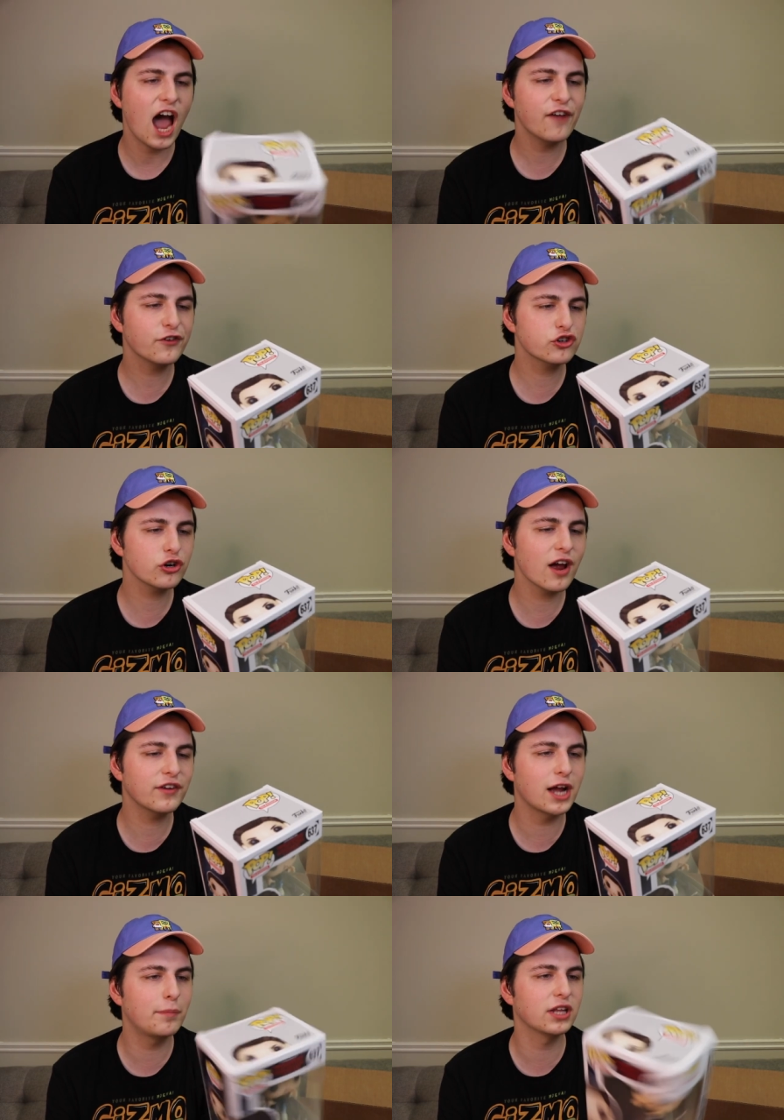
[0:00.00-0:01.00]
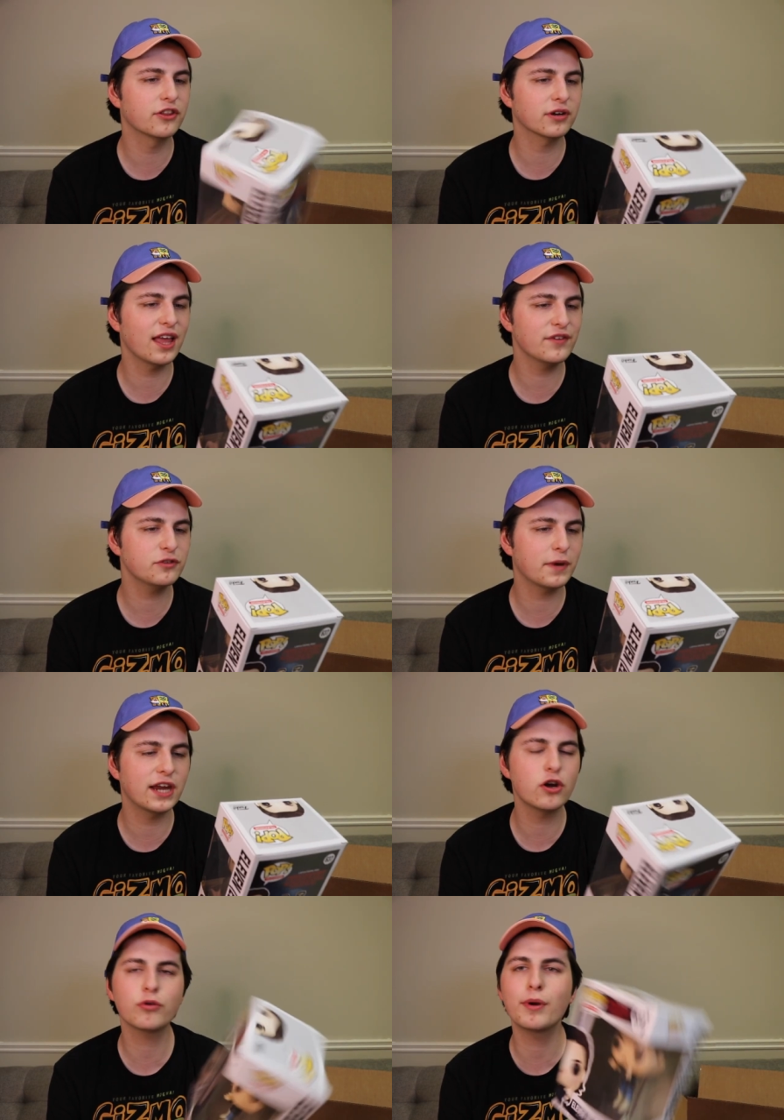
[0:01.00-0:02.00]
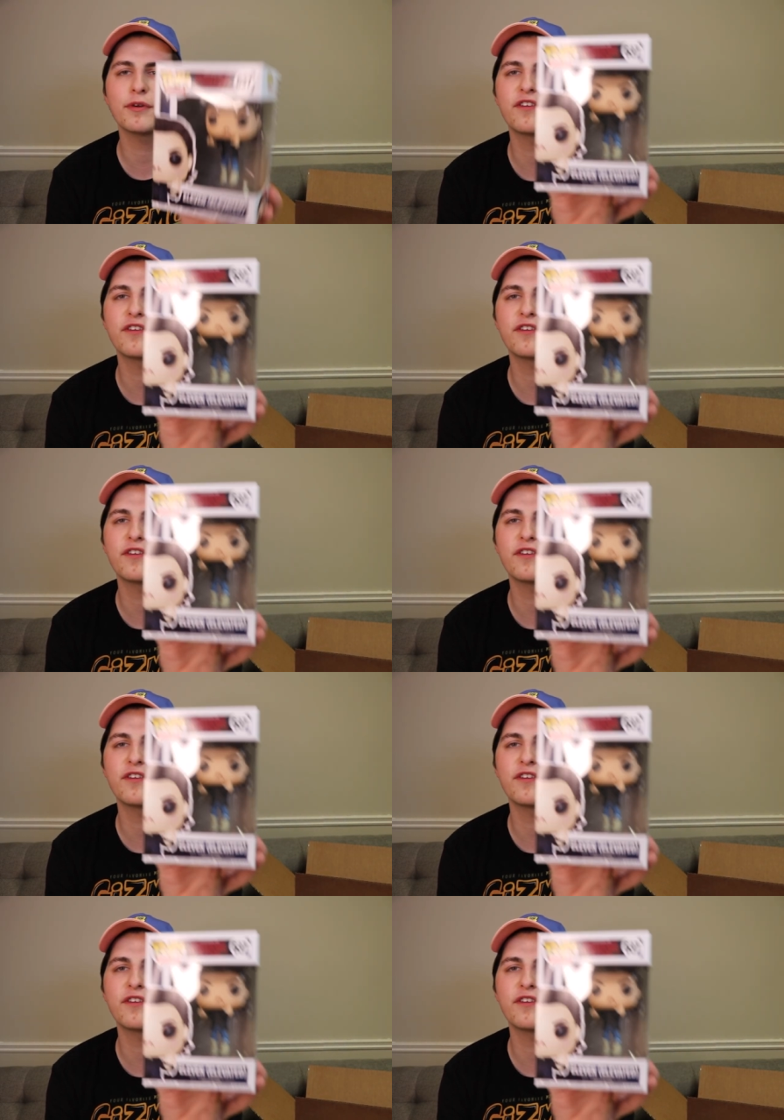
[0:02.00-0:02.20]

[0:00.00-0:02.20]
I for sure have a couple other 11s, but I don't remember